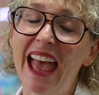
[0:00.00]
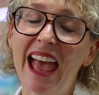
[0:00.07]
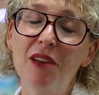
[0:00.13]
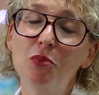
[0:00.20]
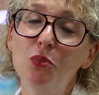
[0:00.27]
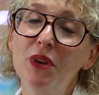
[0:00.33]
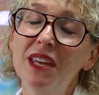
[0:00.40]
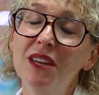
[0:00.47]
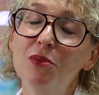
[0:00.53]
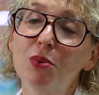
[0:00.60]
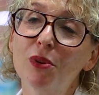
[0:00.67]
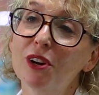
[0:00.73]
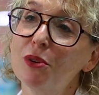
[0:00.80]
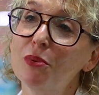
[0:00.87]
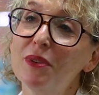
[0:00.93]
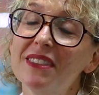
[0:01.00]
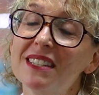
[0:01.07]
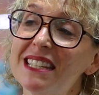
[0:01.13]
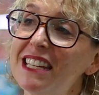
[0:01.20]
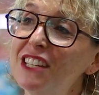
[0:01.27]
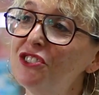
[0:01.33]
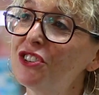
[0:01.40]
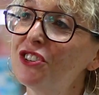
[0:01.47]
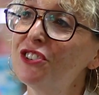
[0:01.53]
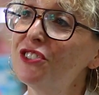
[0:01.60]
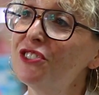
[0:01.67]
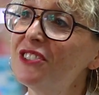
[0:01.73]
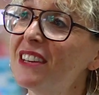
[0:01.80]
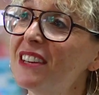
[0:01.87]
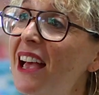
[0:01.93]
And we work with
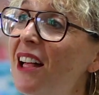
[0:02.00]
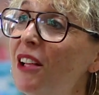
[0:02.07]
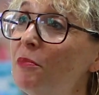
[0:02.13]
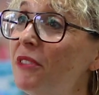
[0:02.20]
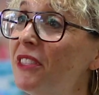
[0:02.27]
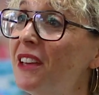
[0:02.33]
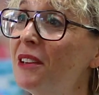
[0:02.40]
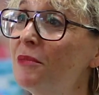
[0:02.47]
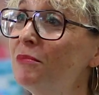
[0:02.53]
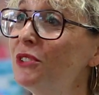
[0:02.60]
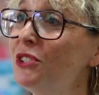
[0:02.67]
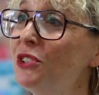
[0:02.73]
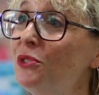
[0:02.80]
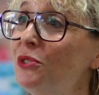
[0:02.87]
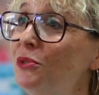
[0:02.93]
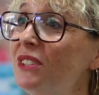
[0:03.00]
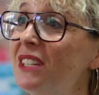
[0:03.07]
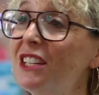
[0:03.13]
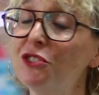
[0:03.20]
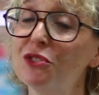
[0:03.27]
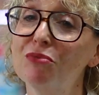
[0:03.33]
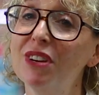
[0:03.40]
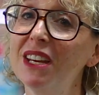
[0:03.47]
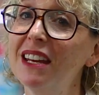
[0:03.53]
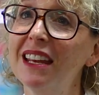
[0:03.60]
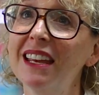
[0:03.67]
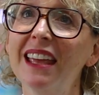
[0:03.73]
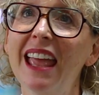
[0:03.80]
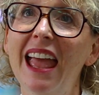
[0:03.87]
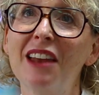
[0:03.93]
teachers to help them to teach
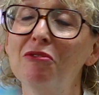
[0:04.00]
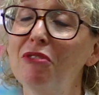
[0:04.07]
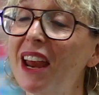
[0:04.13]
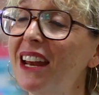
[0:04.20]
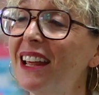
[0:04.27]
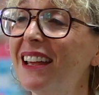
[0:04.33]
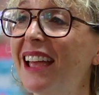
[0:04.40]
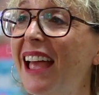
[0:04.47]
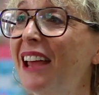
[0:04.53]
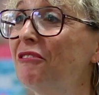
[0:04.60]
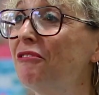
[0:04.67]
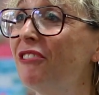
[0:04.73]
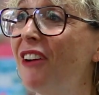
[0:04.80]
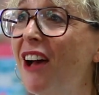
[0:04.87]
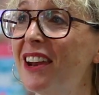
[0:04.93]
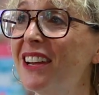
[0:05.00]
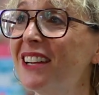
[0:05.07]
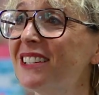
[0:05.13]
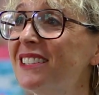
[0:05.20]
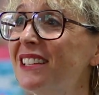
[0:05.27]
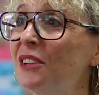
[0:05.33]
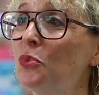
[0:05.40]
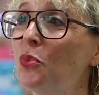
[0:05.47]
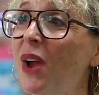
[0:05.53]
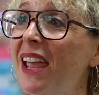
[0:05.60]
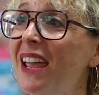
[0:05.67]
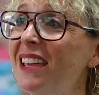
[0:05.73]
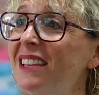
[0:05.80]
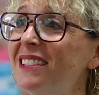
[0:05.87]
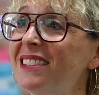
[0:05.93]
reading and writing and phonics in
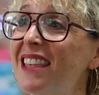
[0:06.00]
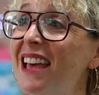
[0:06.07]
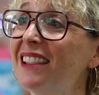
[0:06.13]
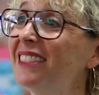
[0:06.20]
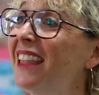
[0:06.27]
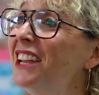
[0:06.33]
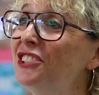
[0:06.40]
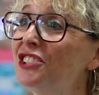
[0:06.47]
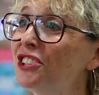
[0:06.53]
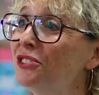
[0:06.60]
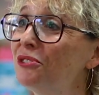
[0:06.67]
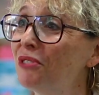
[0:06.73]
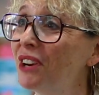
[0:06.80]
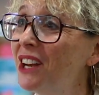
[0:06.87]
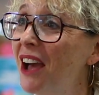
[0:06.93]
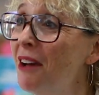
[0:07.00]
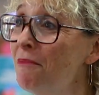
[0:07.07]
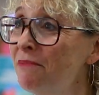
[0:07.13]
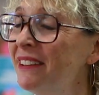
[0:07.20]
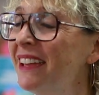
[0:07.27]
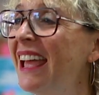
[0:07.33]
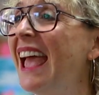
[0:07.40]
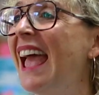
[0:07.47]
ways that light children up